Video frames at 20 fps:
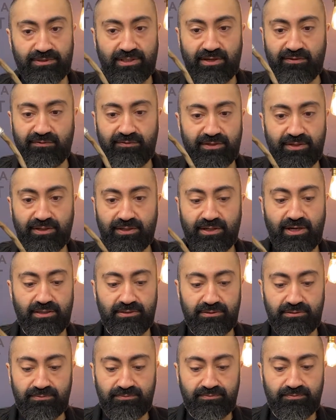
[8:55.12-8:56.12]
definitely
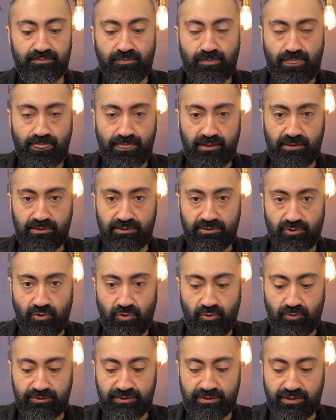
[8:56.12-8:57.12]
not to
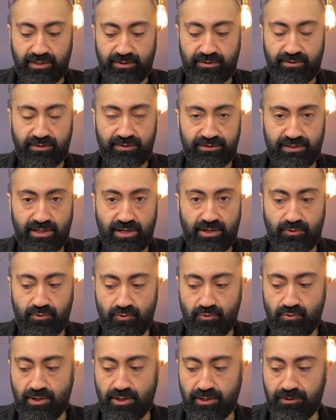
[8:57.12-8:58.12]
hold together an entire
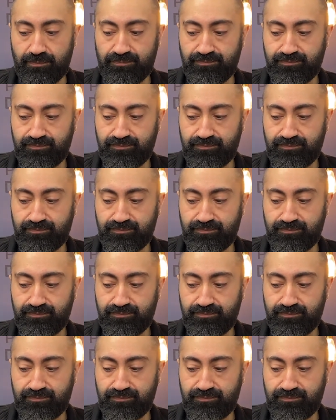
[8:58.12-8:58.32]
hookah.